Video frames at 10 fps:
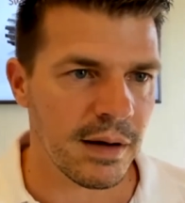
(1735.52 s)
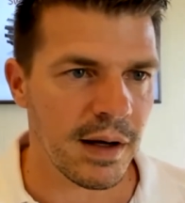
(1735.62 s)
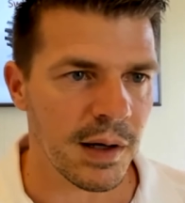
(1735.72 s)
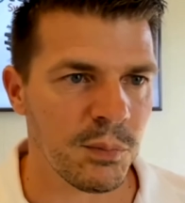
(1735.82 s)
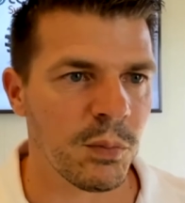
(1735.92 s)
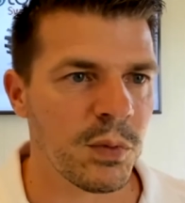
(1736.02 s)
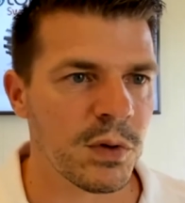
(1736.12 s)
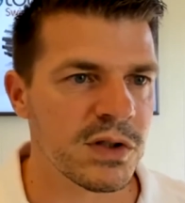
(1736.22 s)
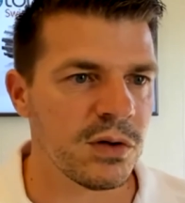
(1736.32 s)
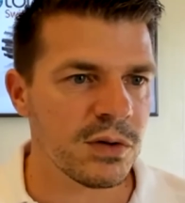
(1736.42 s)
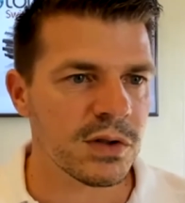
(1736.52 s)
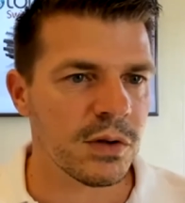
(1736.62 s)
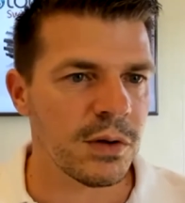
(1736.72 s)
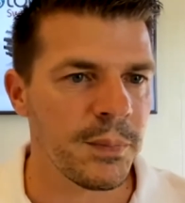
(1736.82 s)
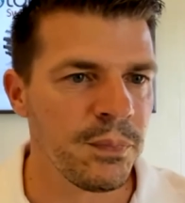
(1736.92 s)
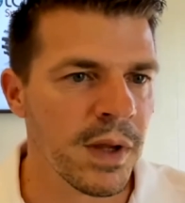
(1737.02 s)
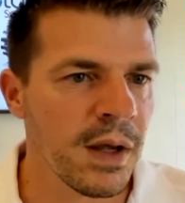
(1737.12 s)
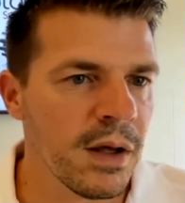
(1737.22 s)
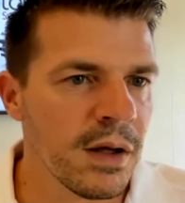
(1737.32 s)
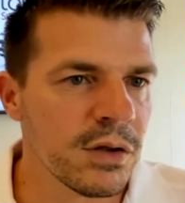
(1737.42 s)
proposed you. So
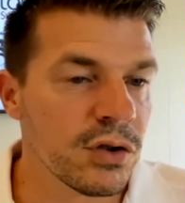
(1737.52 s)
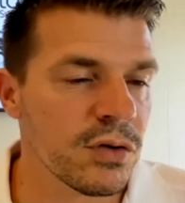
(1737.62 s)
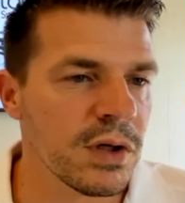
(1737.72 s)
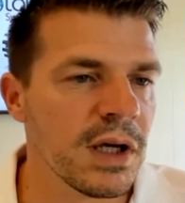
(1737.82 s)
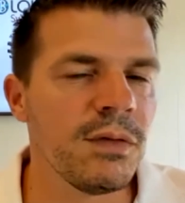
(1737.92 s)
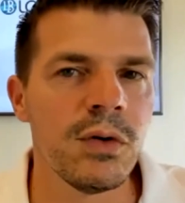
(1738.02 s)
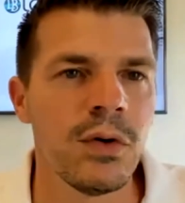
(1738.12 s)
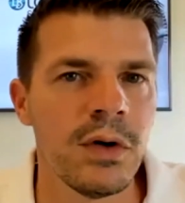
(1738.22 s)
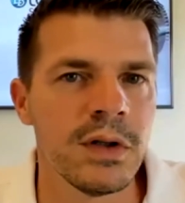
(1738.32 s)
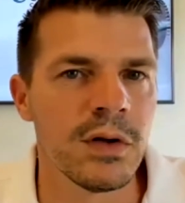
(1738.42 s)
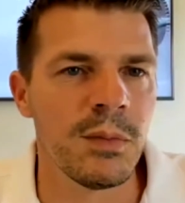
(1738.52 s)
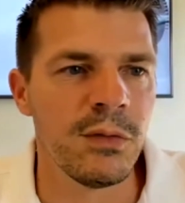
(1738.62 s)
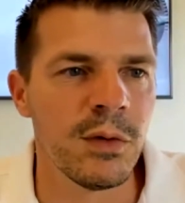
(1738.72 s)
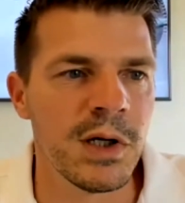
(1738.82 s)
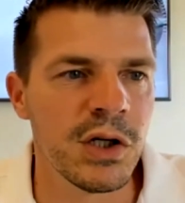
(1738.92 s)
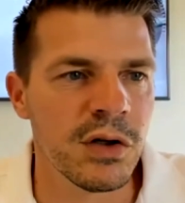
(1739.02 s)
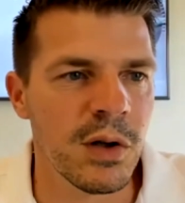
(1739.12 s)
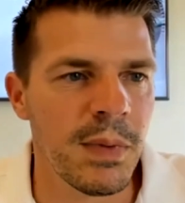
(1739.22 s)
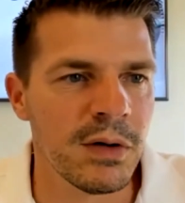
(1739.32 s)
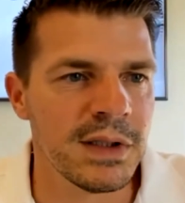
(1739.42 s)
just to give you some information
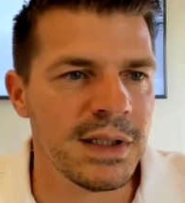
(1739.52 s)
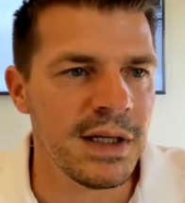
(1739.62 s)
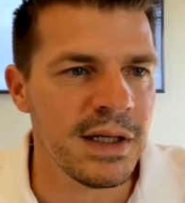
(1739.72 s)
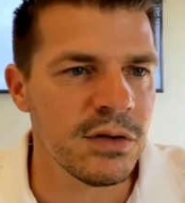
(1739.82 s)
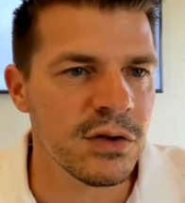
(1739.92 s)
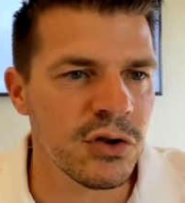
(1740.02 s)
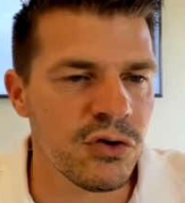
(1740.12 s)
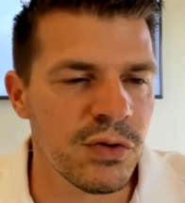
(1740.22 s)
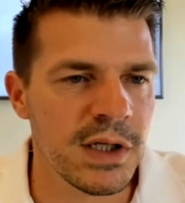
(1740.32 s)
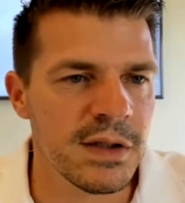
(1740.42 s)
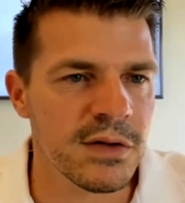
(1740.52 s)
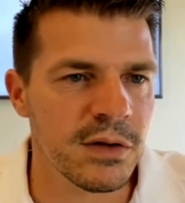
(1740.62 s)
about the industry. So